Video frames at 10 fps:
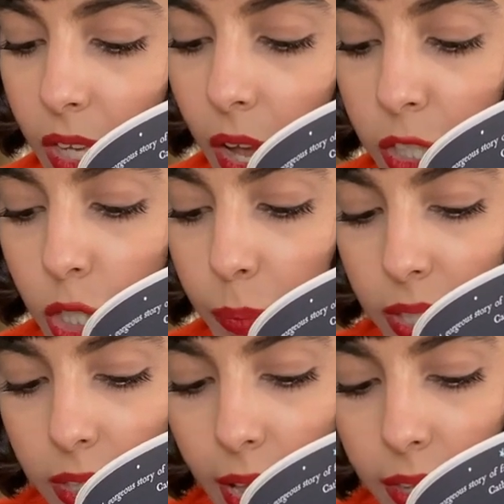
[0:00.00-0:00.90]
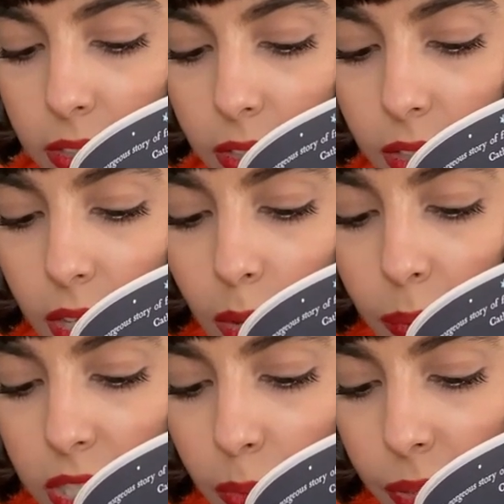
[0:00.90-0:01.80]
I should be glad,
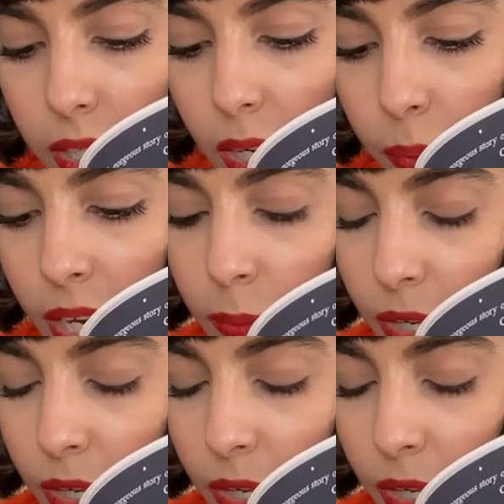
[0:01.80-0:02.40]
but it's a bit like playing